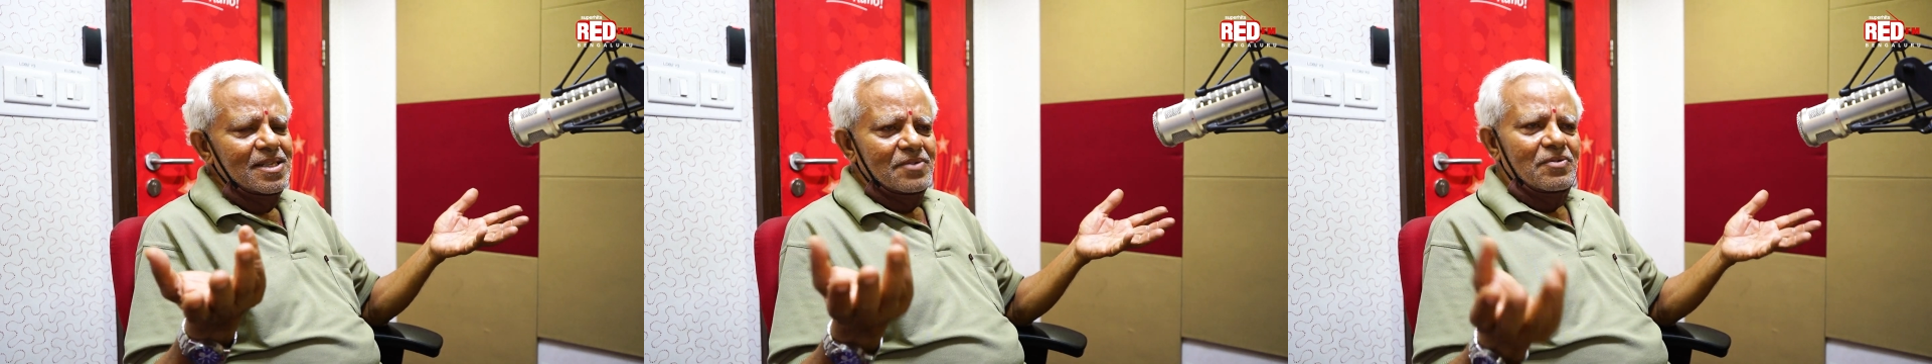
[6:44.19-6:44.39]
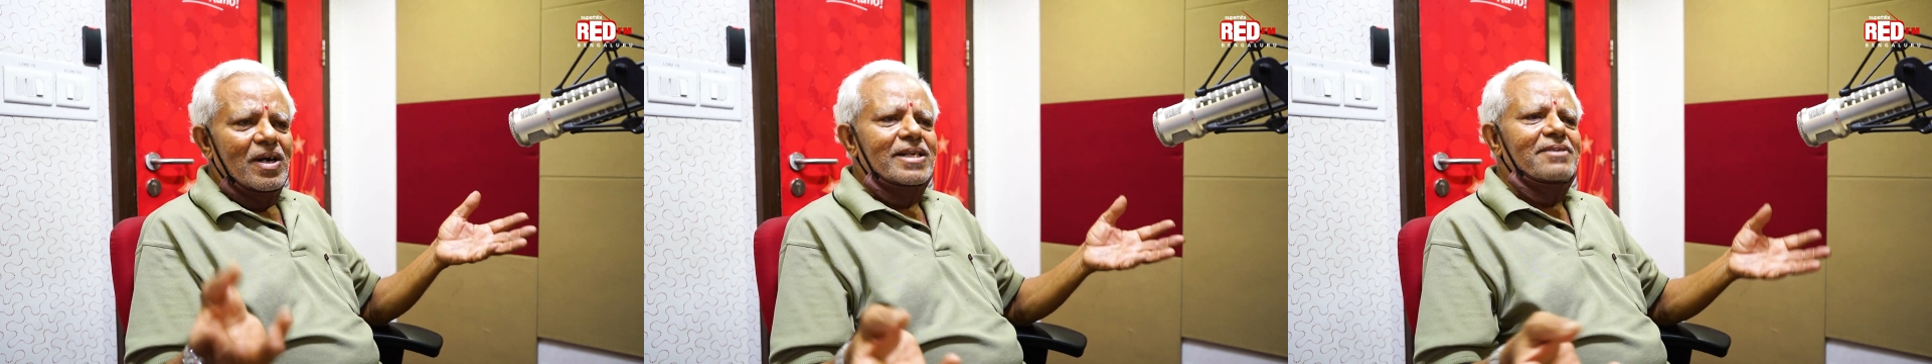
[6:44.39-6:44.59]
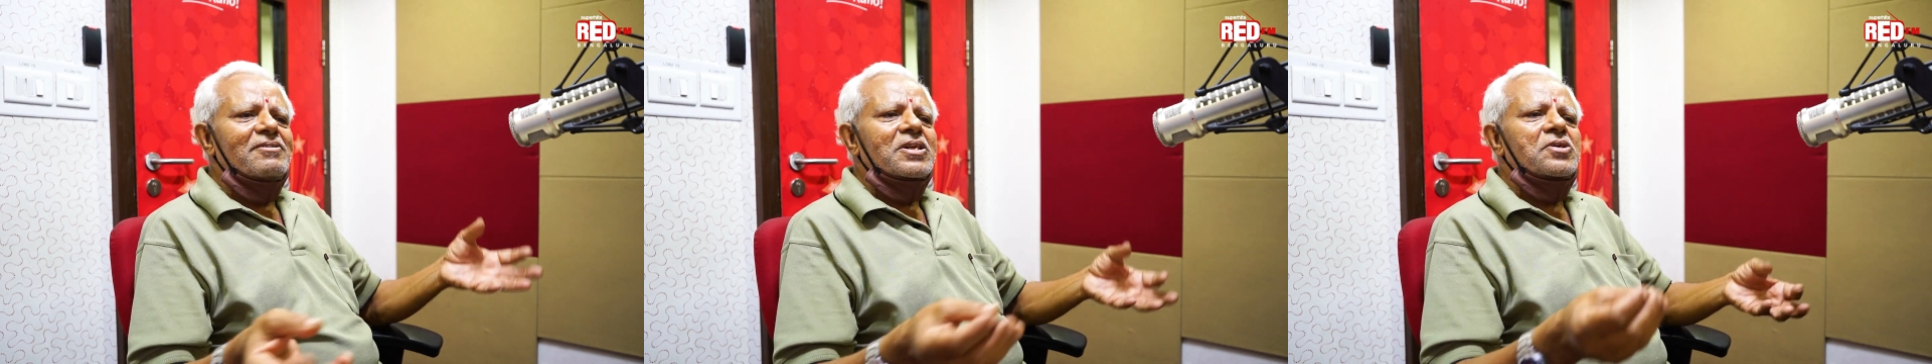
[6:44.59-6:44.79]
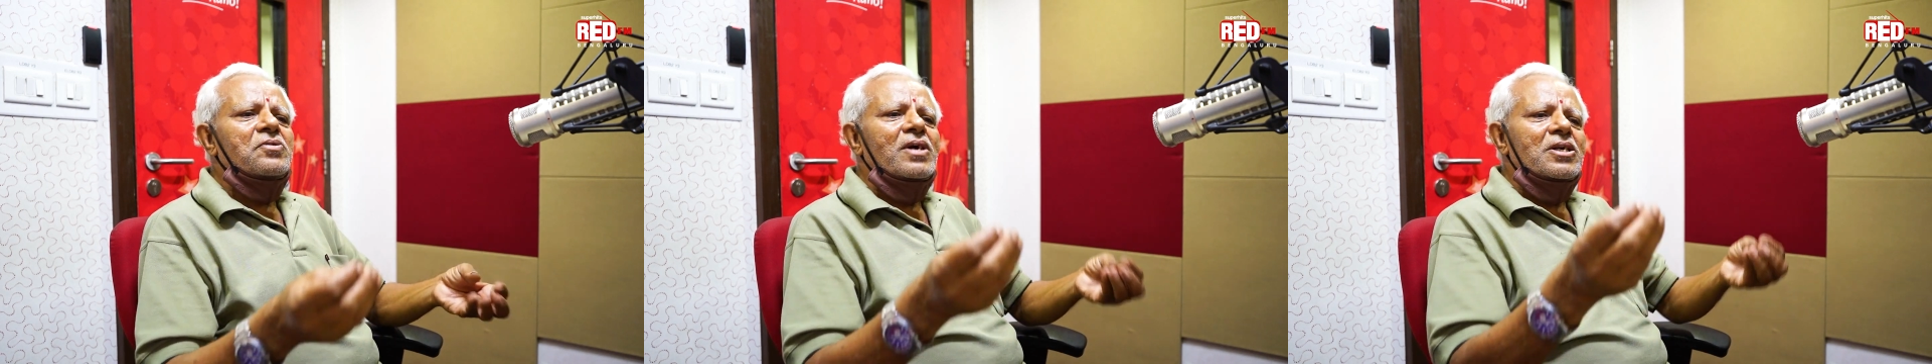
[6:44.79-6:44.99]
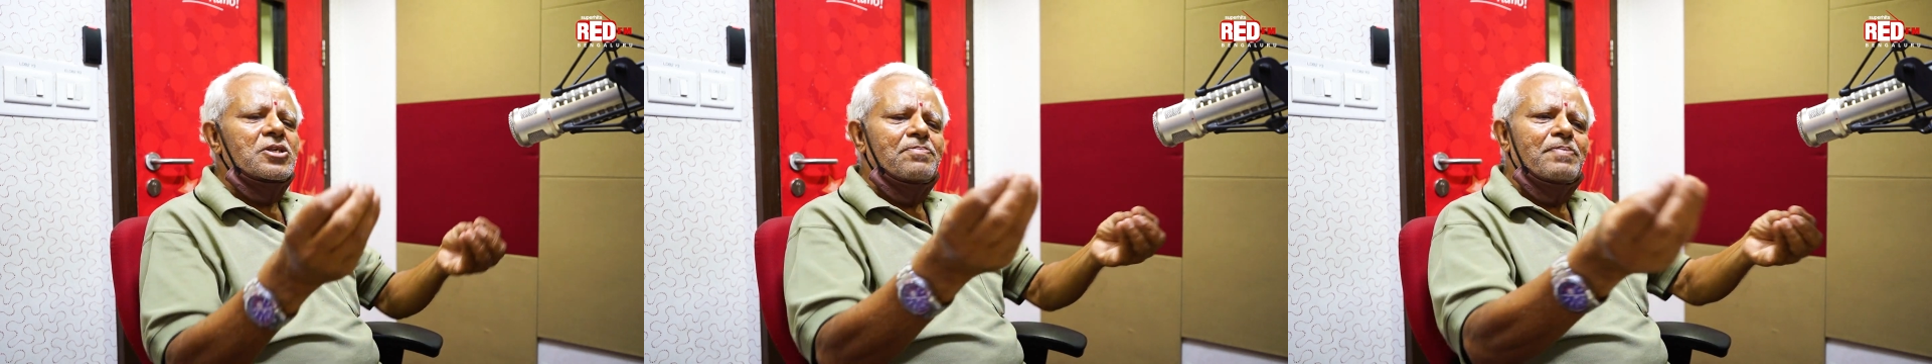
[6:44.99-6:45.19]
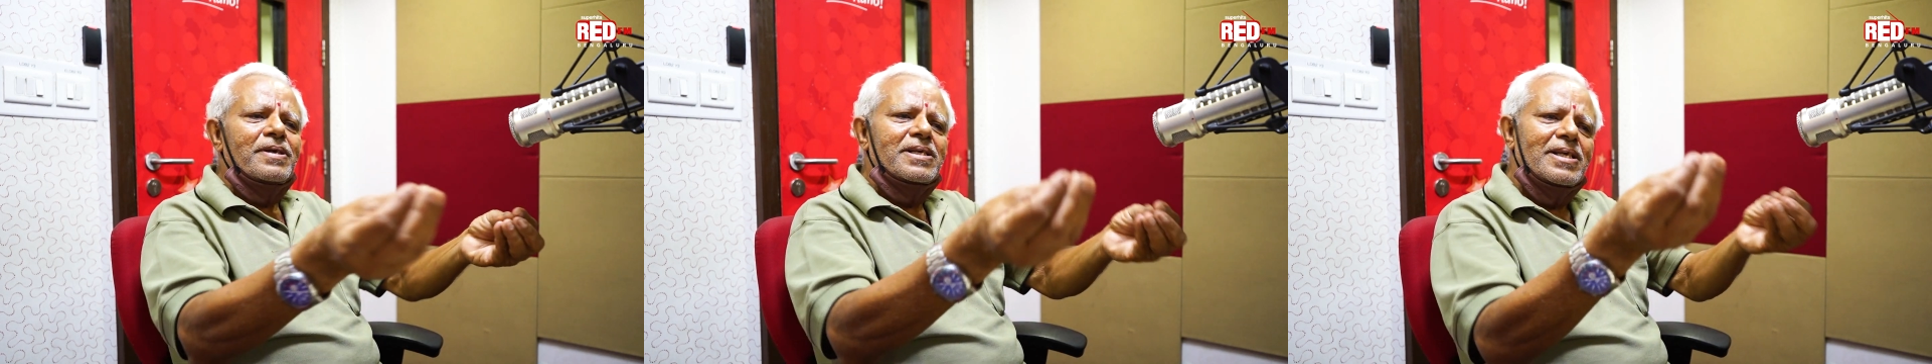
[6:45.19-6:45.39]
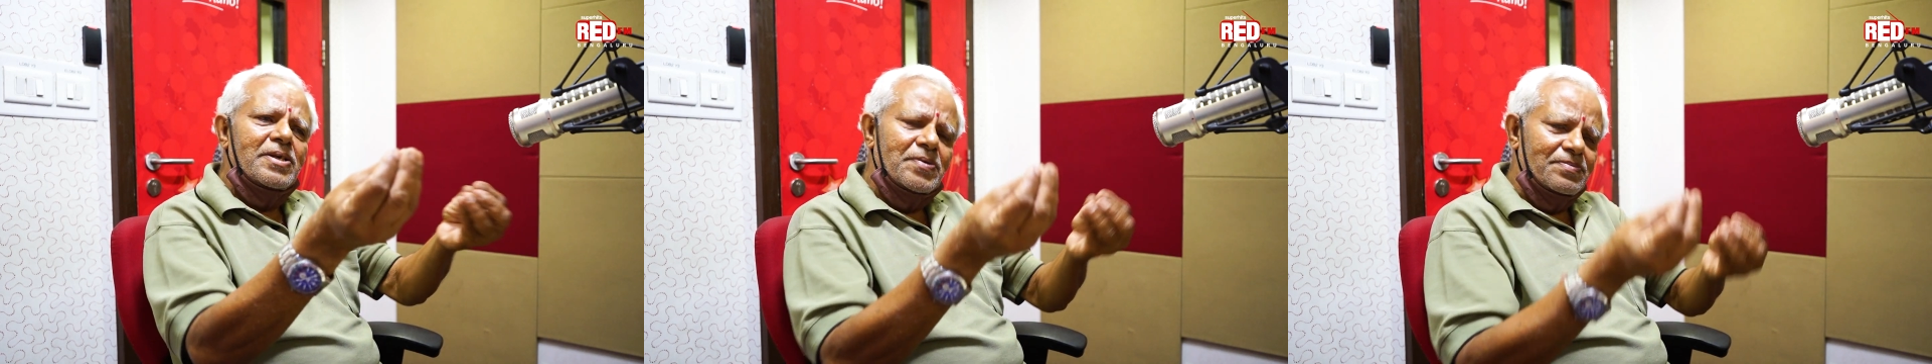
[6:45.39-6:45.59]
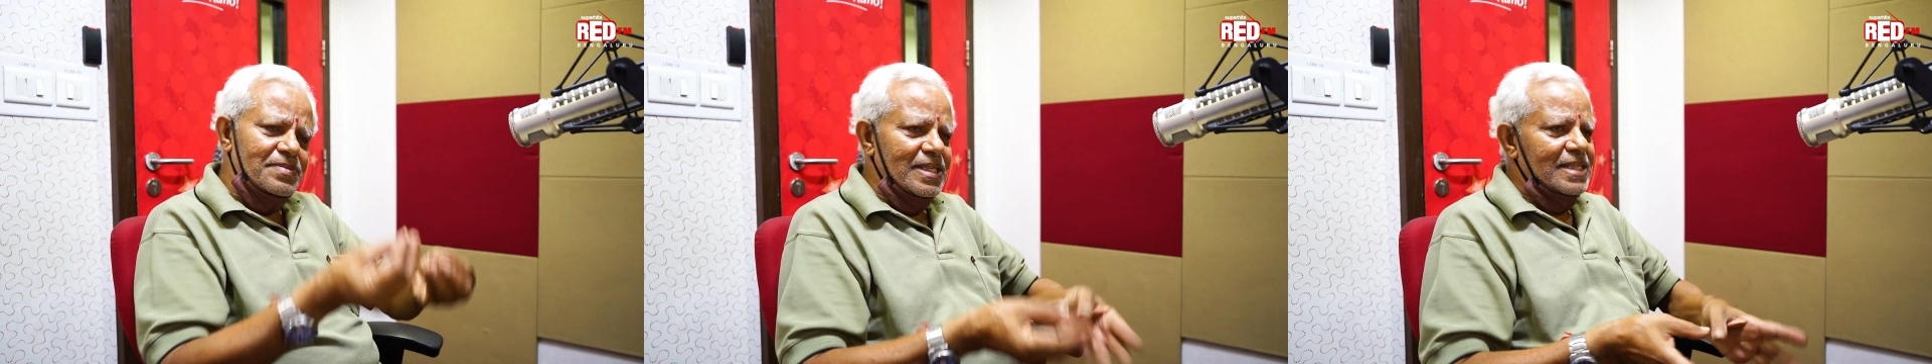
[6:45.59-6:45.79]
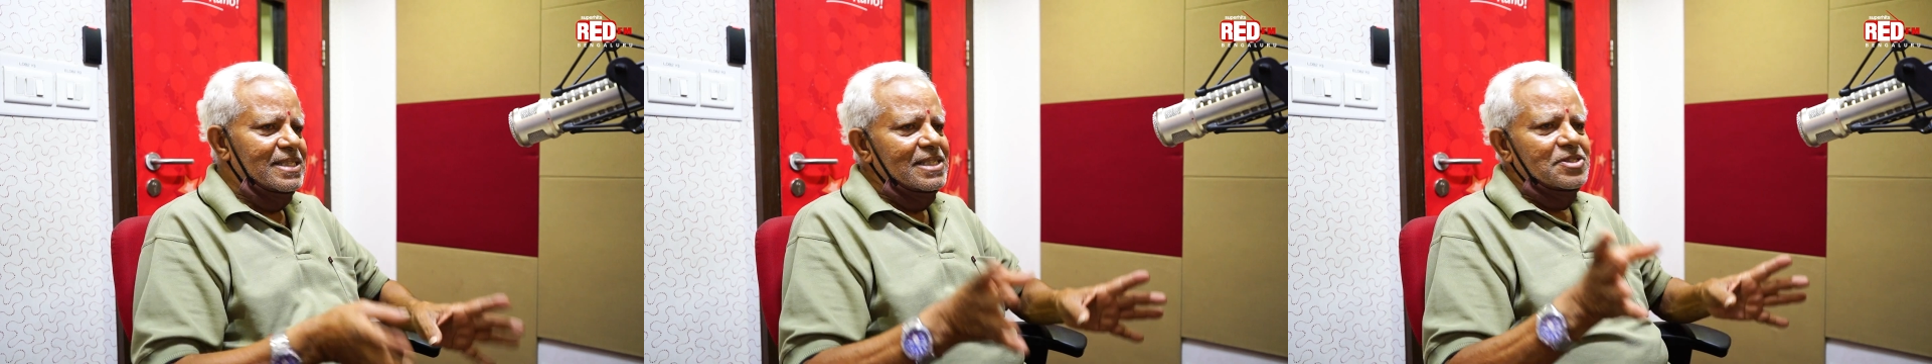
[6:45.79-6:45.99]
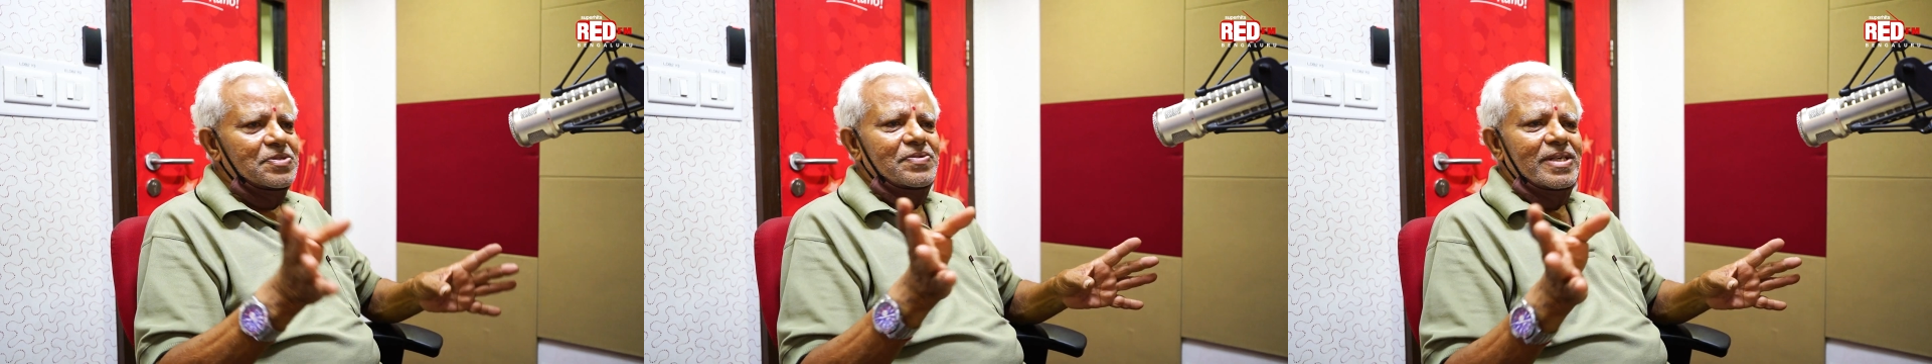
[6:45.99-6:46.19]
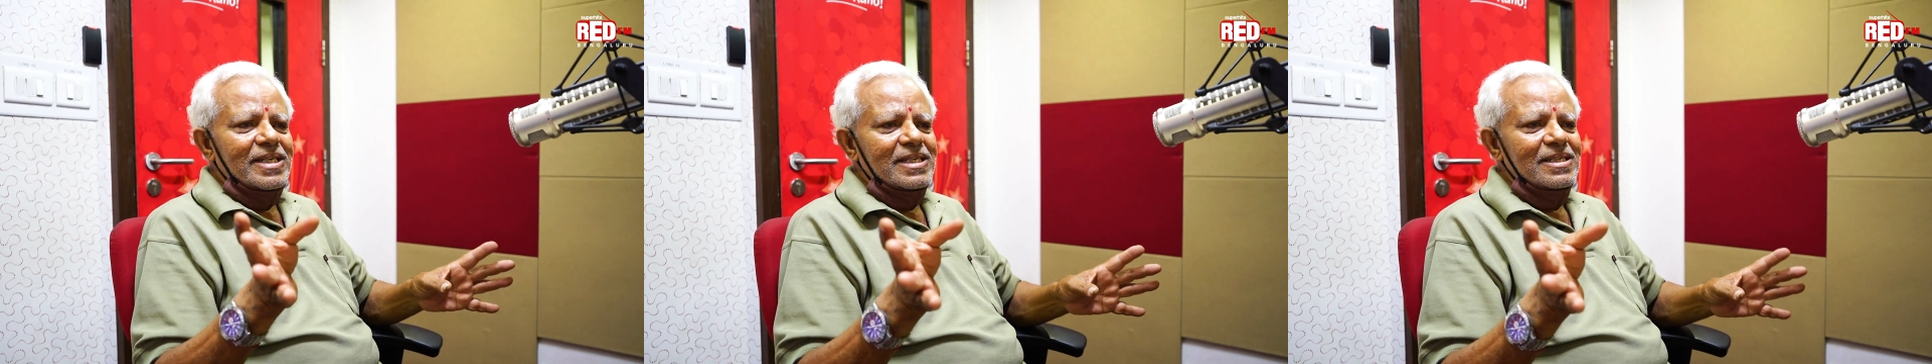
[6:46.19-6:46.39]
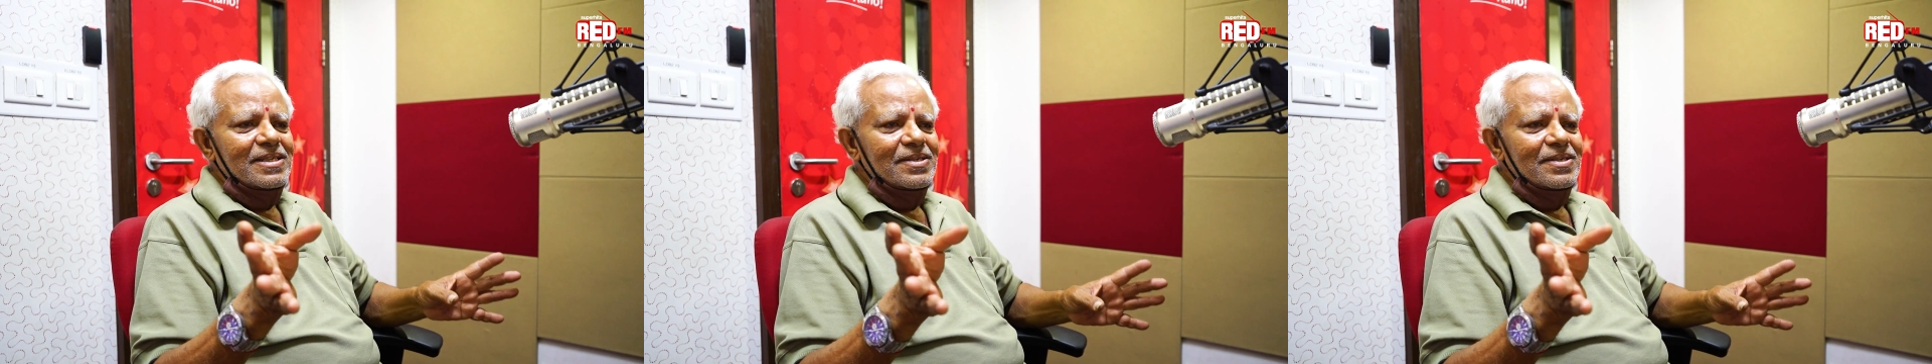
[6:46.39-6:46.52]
Whatever you want to pay, give. Nothing to worry.